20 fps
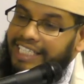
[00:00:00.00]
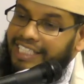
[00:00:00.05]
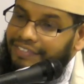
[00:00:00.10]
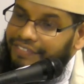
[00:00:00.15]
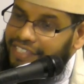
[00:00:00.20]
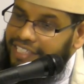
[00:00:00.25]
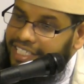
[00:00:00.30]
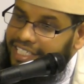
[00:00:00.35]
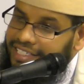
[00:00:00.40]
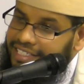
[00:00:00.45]

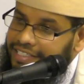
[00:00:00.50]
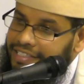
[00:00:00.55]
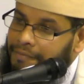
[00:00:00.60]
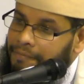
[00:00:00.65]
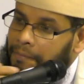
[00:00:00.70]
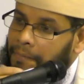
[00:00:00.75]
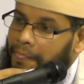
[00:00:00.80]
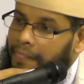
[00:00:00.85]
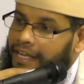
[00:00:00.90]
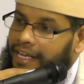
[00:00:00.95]
activities,
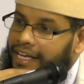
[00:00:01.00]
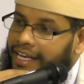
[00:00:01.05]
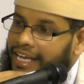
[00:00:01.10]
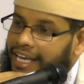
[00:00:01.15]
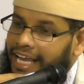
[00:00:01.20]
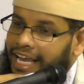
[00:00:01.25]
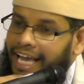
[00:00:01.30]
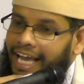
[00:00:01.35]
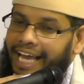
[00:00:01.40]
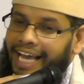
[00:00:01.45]

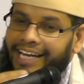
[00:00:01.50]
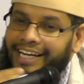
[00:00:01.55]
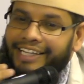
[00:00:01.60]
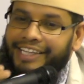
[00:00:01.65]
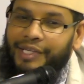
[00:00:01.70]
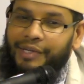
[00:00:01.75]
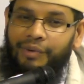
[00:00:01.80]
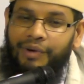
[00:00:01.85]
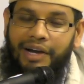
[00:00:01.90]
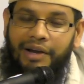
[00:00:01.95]

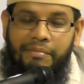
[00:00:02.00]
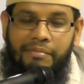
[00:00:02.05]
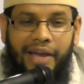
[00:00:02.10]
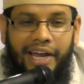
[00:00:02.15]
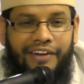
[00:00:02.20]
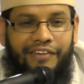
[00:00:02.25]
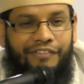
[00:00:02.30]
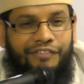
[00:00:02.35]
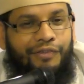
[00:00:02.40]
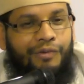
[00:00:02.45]
and they were
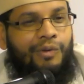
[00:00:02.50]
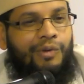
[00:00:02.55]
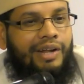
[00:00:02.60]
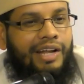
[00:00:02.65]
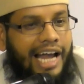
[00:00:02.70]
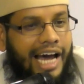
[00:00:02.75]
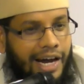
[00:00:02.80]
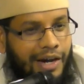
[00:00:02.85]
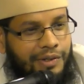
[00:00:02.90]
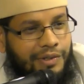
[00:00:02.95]
made
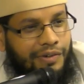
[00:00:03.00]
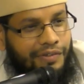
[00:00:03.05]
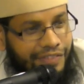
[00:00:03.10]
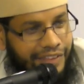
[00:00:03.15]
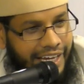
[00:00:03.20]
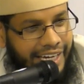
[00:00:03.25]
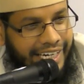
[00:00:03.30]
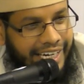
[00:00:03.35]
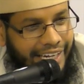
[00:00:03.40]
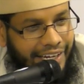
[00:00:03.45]
full out of
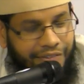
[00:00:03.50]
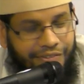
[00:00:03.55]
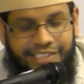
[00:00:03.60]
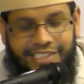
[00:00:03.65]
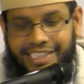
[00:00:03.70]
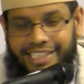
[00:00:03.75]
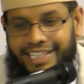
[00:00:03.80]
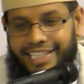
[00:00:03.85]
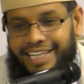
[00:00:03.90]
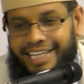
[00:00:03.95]
that day,
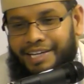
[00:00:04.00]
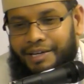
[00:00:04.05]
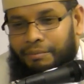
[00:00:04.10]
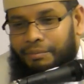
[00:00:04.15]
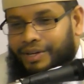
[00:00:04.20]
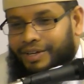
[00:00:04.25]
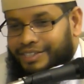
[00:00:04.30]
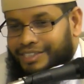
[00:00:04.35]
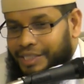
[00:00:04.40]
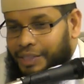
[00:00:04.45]
obviously,
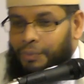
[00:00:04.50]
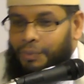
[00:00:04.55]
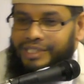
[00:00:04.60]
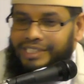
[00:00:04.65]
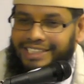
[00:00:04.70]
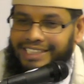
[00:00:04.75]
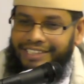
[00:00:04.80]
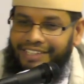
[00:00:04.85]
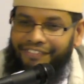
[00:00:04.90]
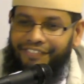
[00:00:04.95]
because it
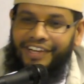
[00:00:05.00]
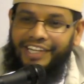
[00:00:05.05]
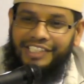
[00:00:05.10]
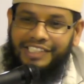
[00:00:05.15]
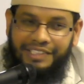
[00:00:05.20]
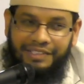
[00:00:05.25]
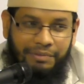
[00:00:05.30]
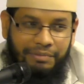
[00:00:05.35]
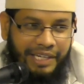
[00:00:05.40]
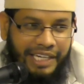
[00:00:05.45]
wasn't the
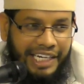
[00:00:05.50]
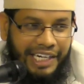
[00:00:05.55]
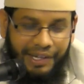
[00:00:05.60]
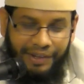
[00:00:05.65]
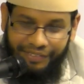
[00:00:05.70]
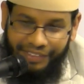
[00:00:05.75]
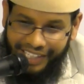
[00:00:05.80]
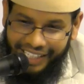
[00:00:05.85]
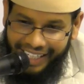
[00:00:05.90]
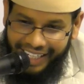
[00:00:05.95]
first, the beginning
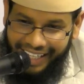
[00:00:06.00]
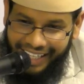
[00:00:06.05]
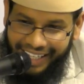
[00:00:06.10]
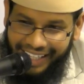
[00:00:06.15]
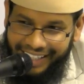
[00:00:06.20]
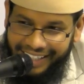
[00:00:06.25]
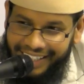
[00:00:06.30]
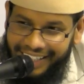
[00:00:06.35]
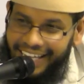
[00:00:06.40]
of the year.